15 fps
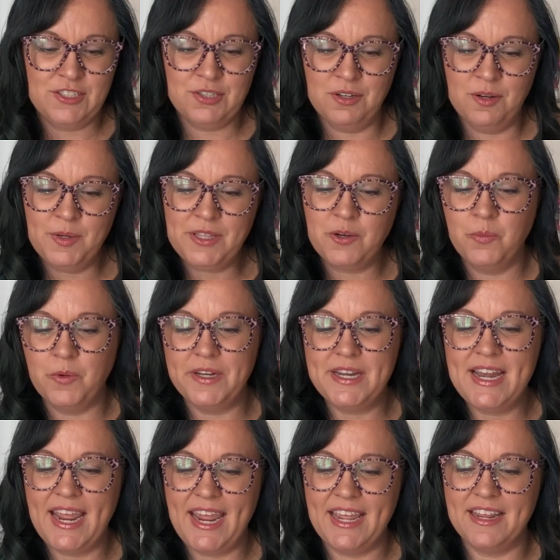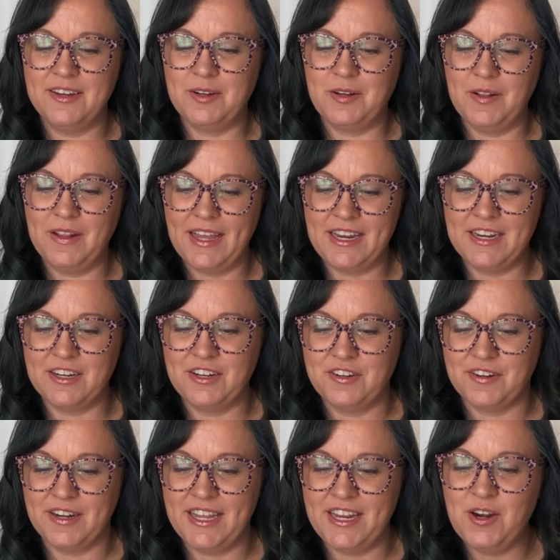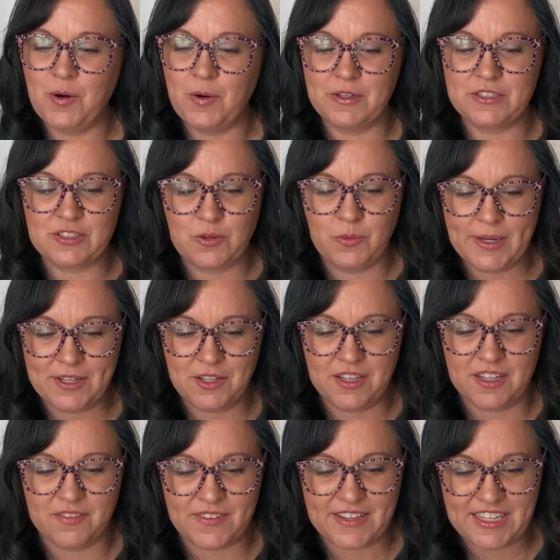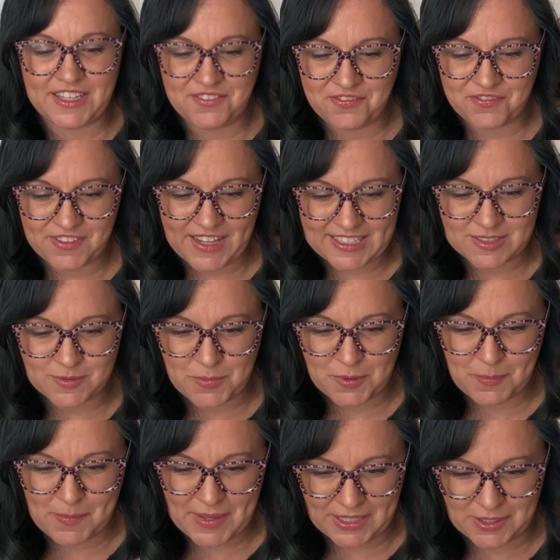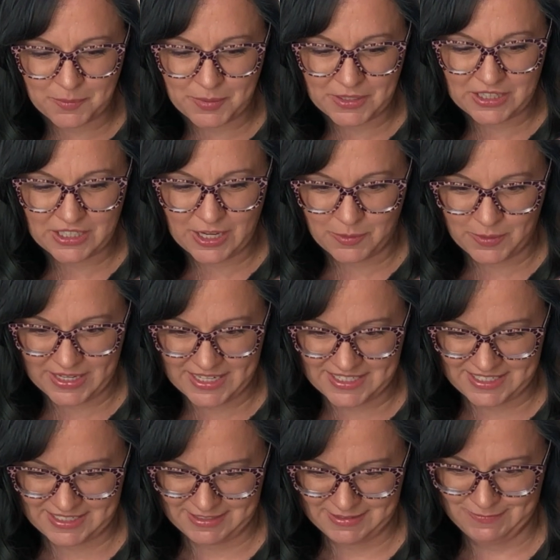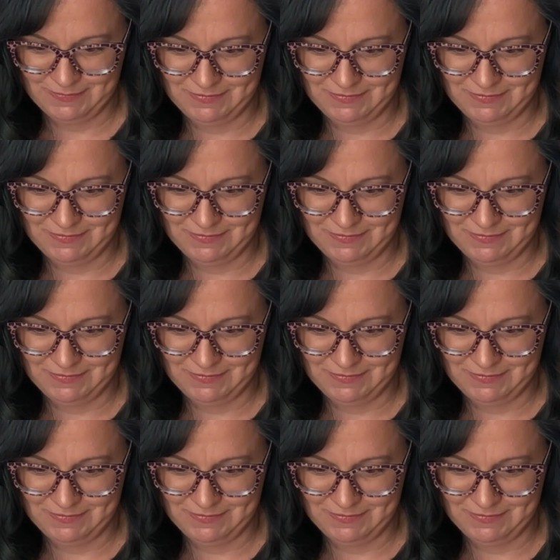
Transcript: tool with a wooden handle and a grid or squiggle of inflexible metal below it.